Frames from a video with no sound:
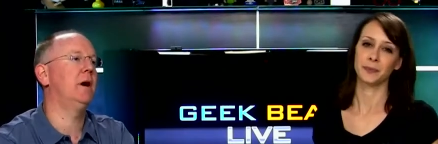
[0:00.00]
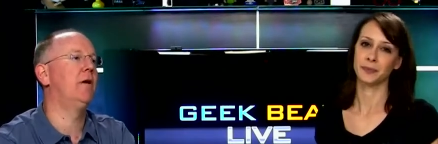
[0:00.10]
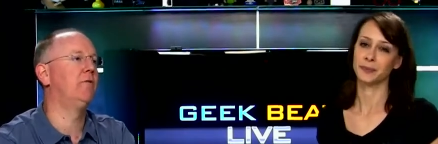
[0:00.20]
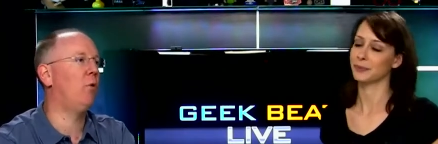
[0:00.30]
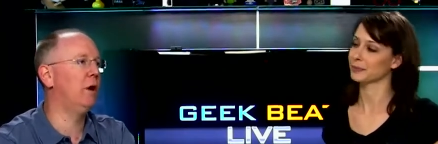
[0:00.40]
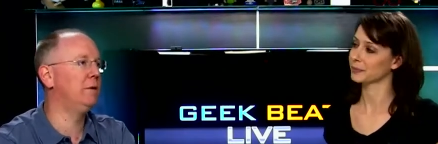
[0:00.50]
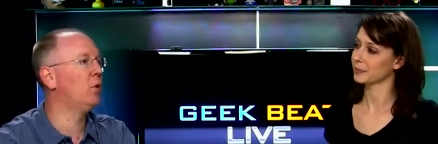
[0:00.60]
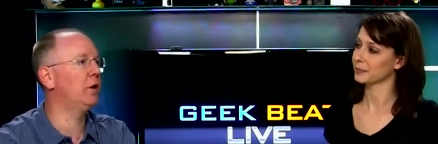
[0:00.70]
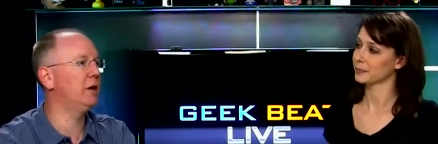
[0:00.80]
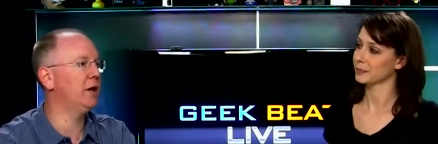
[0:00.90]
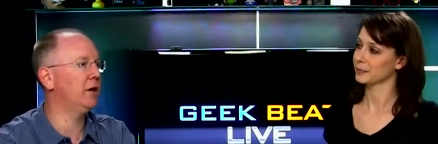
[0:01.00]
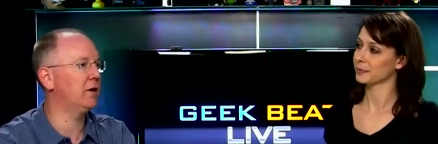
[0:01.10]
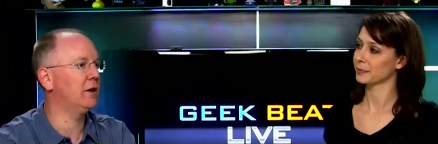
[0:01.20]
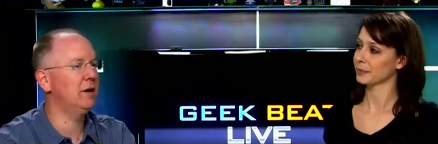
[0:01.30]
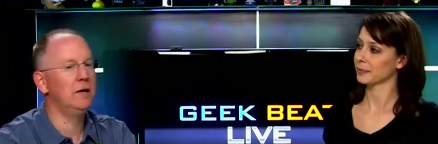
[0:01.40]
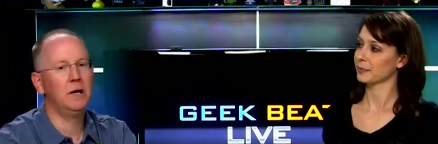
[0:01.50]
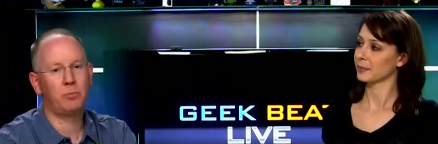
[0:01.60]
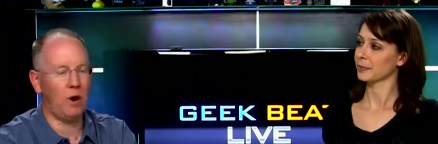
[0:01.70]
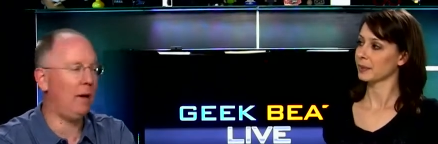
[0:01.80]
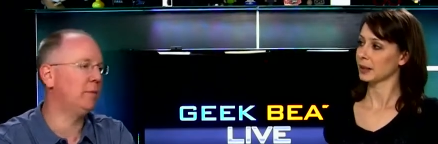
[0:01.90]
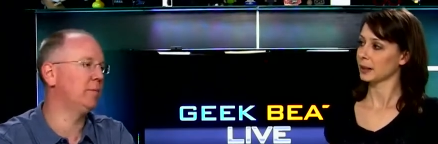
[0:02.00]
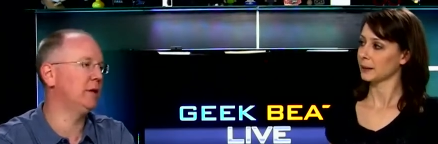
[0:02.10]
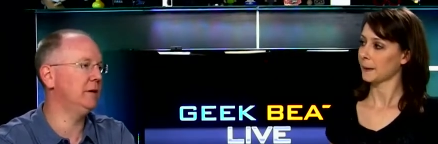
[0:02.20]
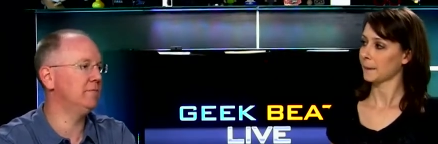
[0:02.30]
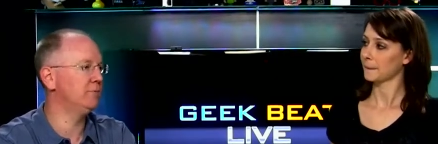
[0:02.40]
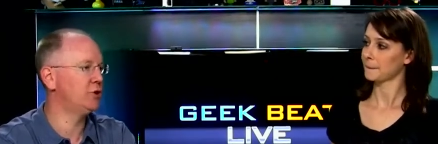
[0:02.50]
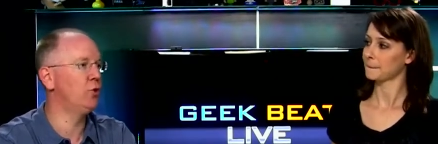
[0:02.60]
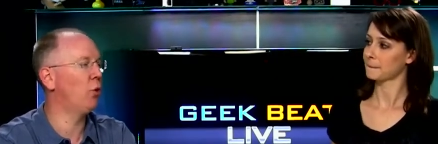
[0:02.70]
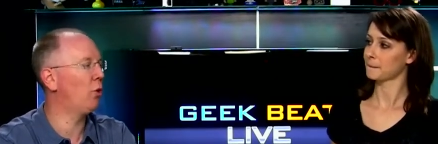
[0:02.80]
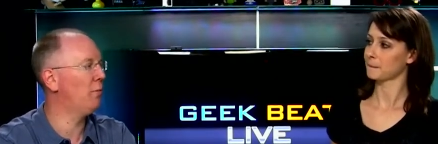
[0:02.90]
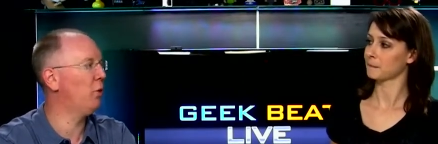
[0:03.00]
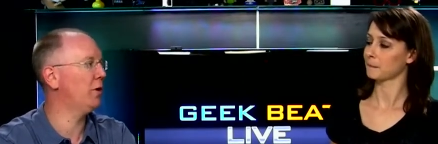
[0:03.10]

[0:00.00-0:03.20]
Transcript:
Speaker 1: of one more year probably two or more